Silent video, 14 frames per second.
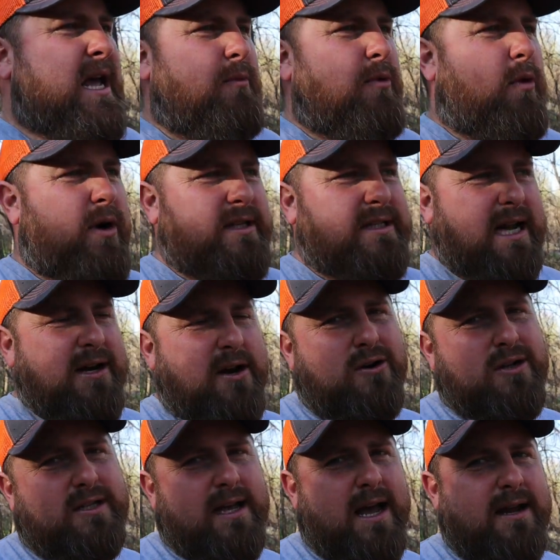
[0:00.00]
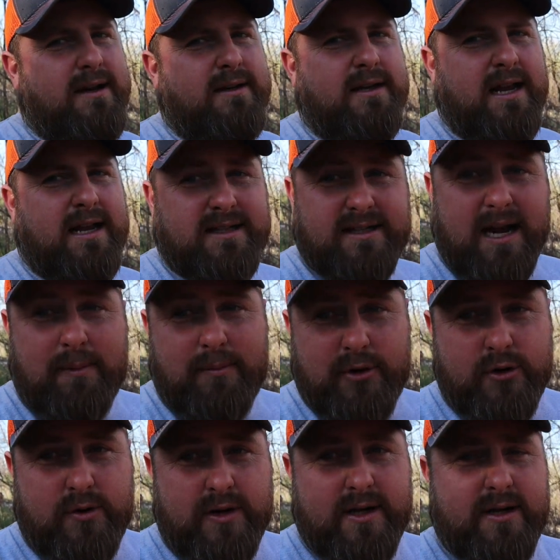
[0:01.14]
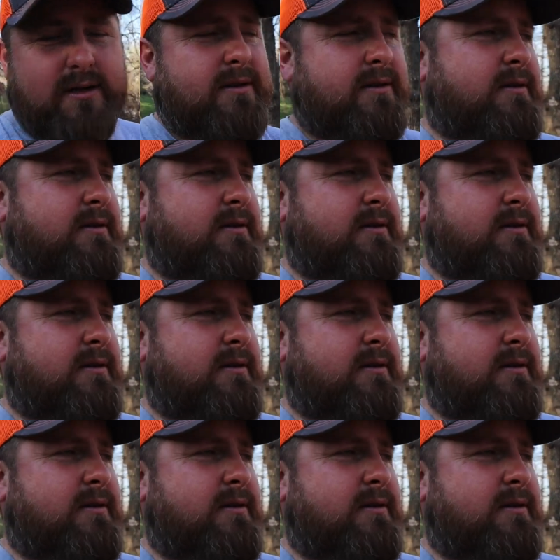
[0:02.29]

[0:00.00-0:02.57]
But once I noticed that and stopped doing it,